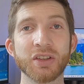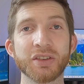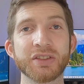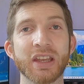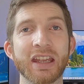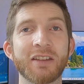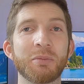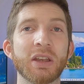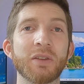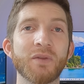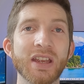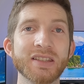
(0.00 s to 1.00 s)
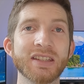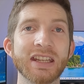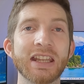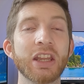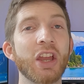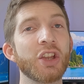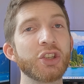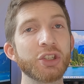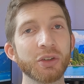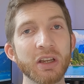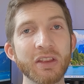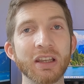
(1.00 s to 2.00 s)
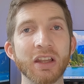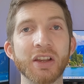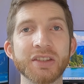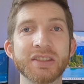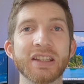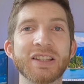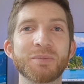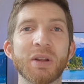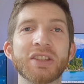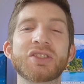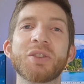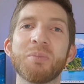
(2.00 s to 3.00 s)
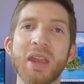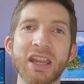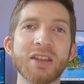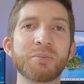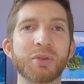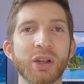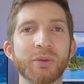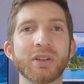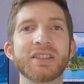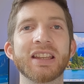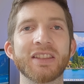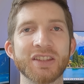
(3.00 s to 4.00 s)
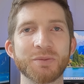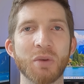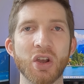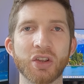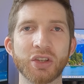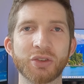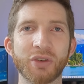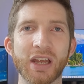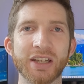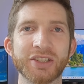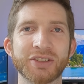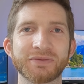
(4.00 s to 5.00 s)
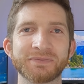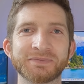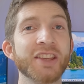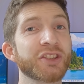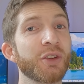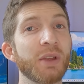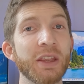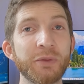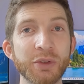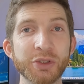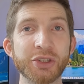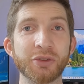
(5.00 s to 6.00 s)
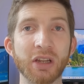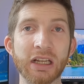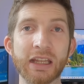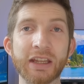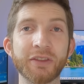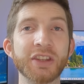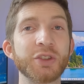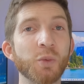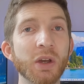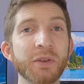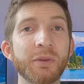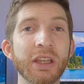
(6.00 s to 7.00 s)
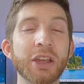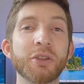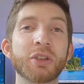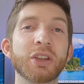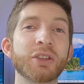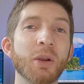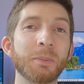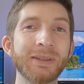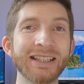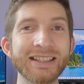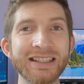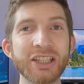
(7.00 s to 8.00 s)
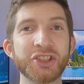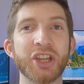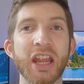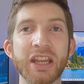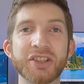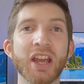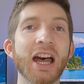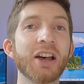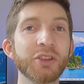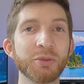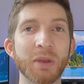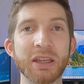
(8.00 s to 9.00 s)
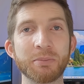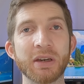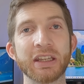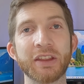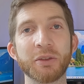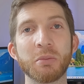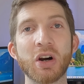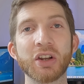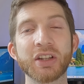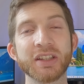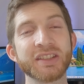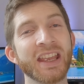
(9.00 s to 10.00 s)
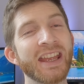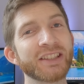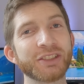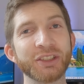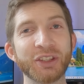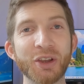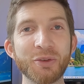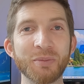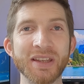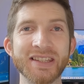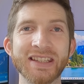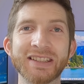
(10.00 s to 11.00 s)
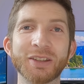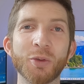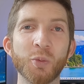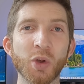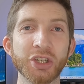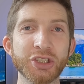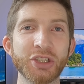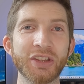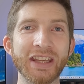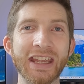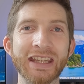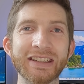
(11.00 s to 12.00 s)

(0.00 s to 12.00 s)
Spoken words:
stocks I have been investing in during the last 6 months to make a profit in this market crash. So if you're struggling, this one video could completely change how you make money in the markets, so don't miss it, watch to the